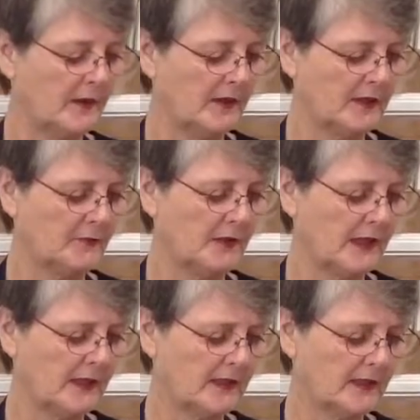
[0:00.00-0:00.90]
this one
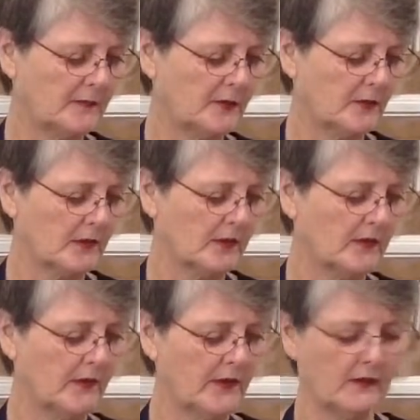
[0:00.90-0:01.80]
has some sort of little
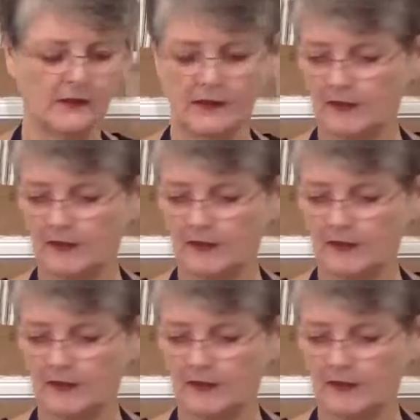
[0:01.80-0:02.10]
thing on it.